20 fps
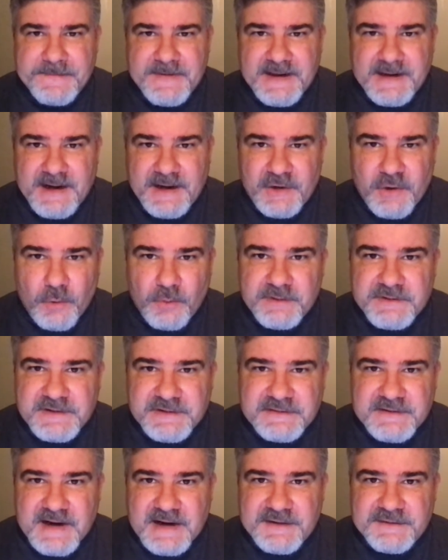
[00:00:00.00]
And I know it
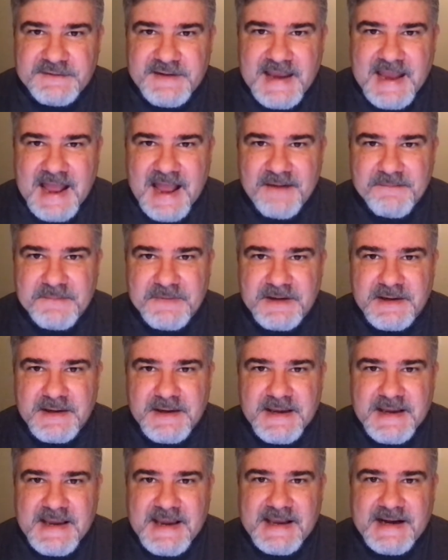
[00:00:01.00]
desires to have me,
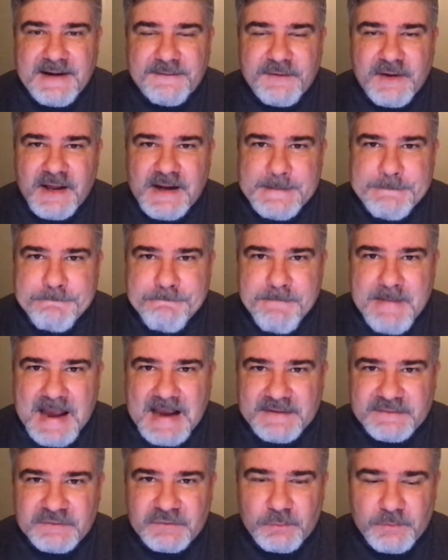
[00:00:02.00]
and I've got to
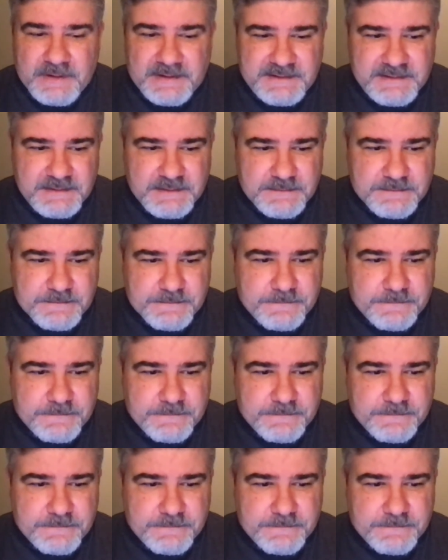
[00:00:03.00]
master it.